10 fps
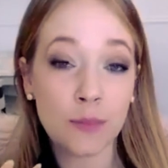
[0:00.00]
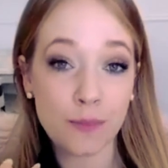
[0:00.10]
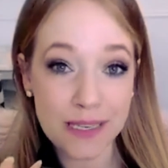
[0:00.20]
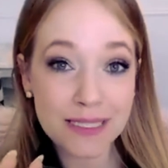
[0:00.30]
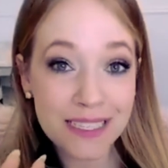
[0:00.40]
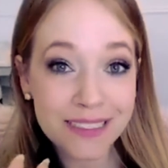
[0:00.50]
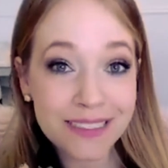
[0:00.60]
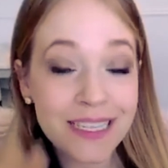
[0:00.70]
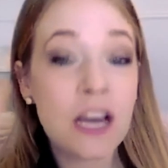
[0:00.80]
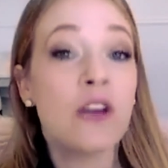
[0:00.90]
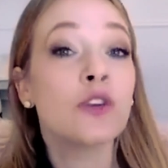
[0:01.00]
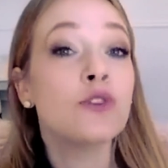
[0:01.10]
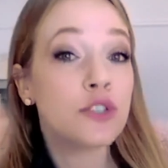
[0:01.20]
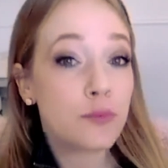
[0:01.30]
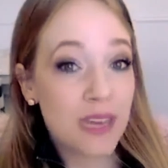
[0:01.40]
business, you
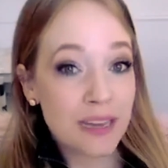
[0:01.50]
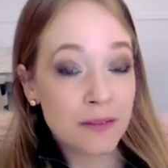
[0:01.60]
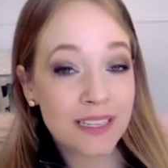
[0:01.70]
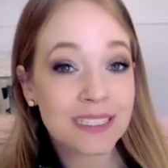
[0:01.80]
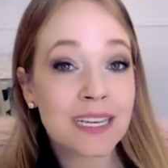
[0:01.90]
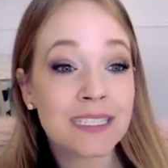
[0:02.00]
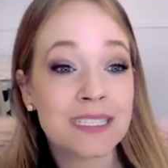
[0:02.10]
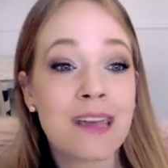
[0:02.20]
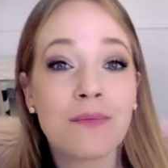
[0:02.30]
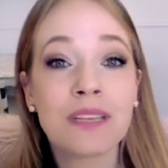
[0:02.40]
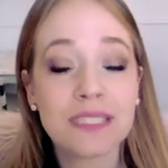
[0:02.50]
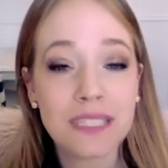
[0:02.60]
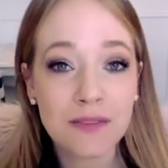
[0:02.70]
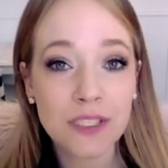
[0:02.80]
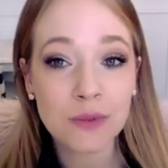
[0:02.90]
should be investing in team that
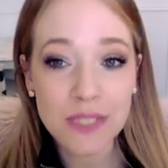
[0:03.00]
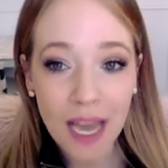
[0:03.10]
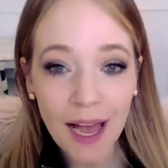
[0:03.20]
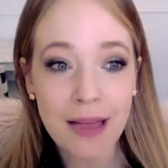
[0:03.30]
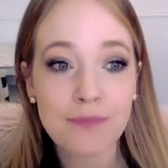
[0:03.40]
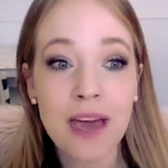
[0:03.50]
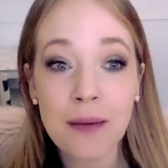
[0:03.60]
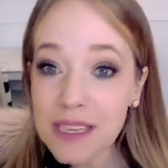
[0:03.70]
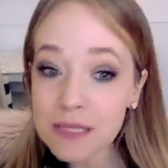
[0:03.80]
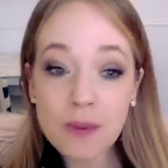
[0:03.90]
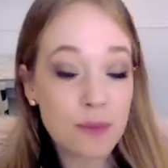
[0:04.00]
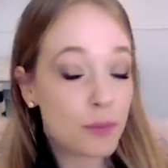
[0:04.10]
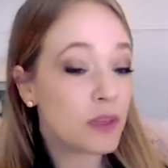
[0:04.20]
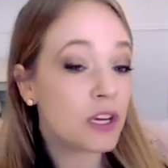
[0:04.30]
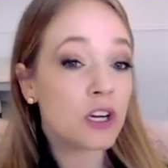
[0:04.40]
saves you time. That means people
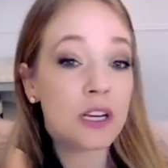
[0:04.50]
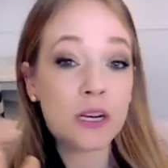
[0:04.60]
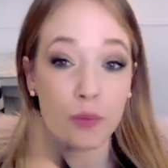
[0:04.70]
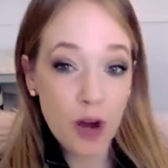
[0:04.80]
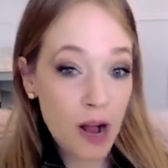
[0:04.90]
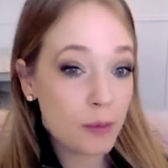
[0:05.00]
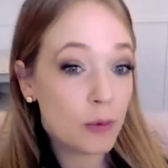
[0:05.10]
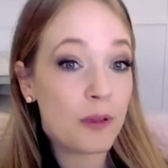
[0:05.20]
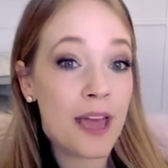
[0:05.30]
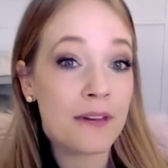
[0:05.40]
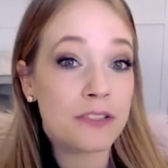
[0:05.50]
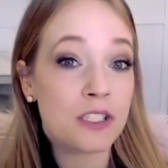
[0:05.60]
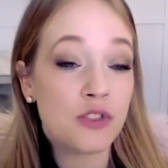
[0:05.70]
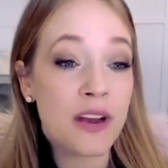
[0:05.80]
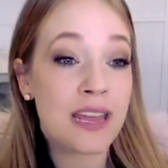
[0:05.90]
that you're going to probably have to
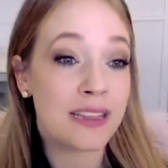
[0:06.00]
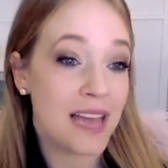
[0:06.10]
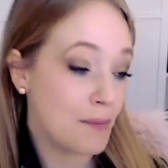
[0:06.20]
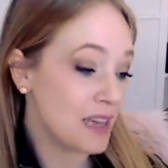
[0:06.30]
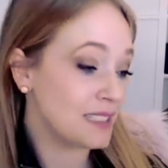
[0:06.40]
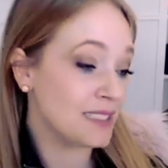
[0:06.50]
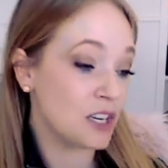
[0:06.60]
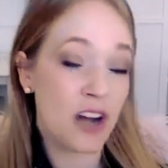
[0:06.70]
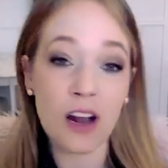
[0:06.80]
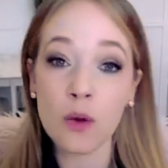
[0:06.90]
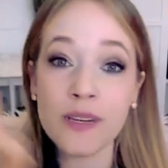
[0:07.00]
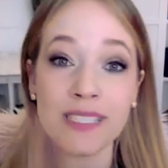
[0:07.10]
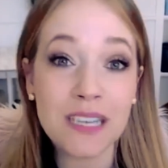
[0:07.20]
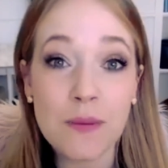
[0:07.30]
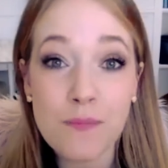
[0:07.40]
train. That means they're not always
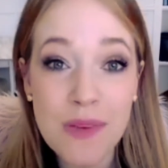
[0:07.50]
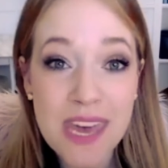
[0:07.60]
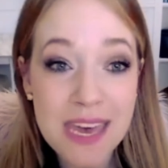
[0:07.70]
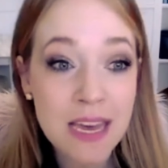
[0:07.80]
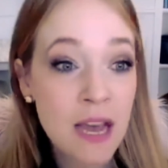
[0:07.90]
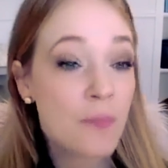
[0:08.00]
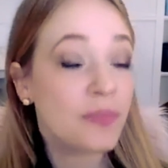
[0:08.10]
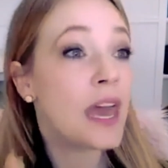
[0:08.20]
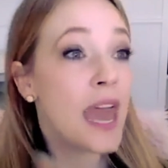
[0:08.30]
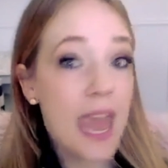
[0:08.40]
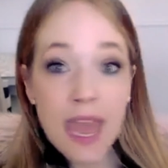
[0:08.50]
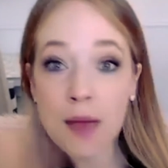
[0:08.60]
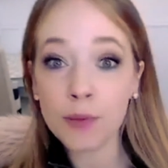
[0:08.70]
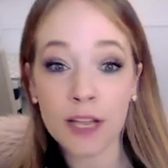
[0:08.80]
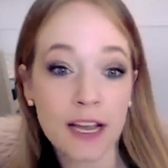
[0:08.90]
going to be the A
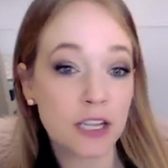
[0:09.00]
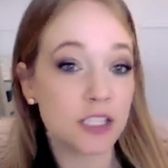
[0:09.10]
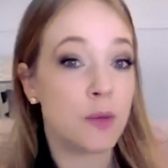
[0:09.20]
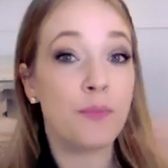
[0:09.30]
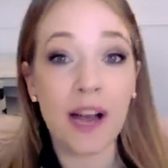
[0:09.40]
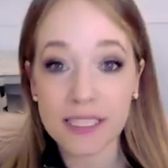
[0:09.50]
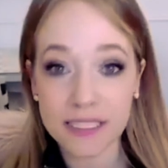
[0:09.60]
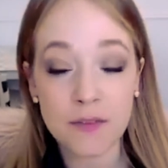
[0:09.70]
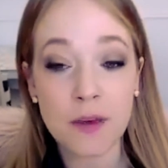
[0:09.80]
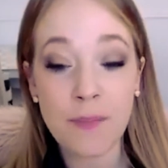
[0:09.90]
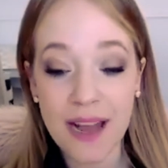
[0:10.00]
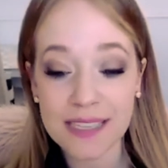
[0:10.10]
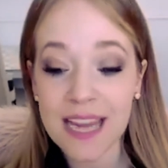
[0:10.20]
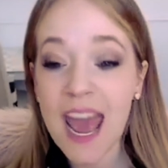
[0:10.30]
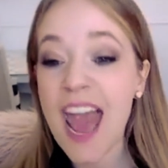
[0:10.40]
players, the best of the
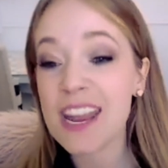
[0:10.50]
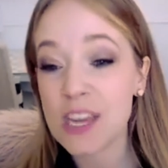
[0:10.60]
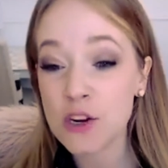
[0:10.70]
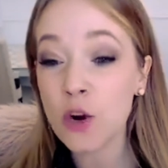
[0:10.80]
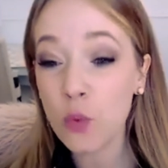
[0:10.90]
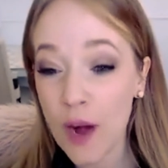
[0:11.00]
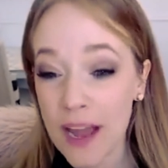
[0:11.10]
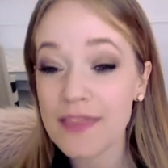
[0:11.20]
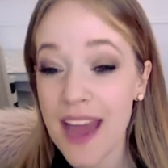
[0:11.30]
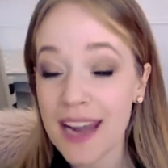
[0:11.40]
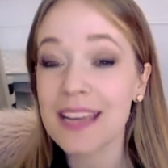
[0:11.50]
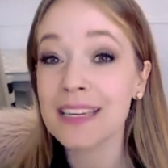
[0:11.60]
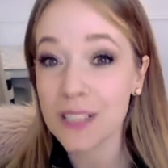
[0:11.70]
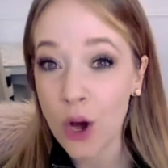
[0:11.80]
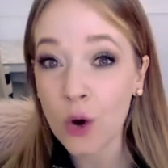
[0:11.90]
best. And you know what? That
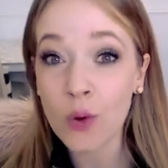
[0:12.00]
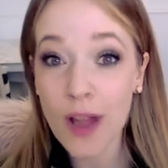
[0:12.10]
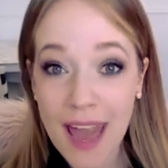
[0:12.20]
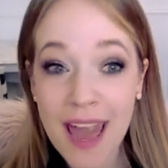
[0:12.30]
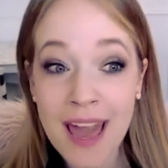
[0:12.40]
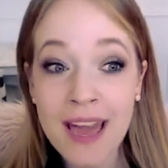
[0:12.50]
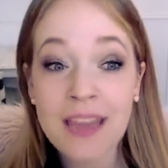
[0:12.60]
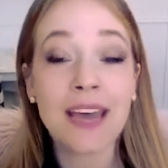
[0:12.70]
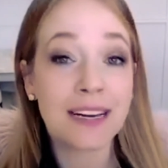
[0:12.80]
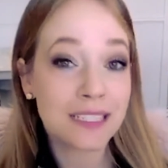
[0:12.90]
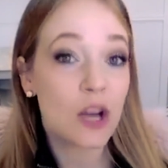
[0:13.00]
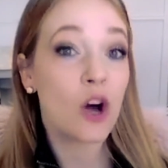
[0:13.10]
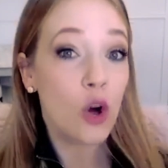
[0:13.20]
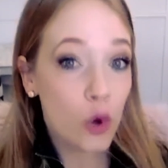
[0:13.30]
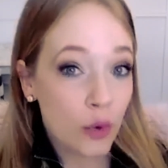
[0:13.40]
is okay. That is
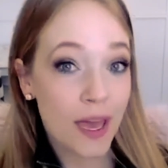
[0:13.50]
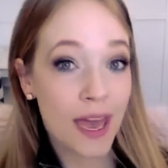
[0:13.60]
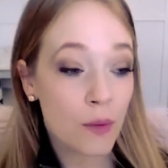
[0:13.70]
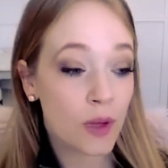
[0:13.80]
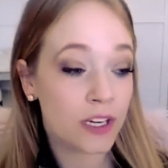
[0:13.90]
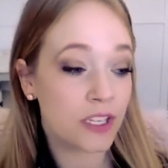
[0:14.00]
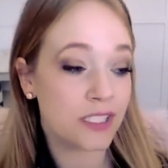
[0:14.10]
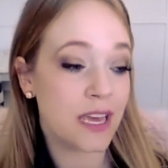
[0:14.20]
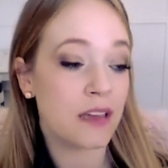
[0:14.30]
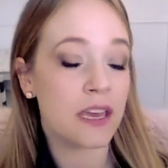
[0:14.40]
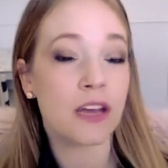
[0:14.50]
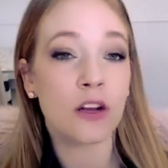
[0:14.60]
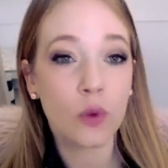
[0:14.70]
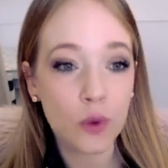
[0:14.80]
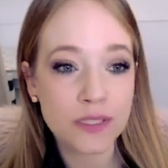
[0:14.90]
okay while you're scaling. Your
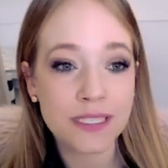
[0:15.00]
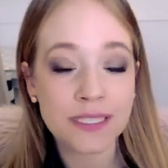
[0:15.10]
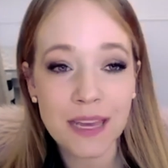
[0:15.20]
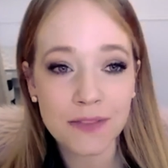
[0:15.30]
goal is to save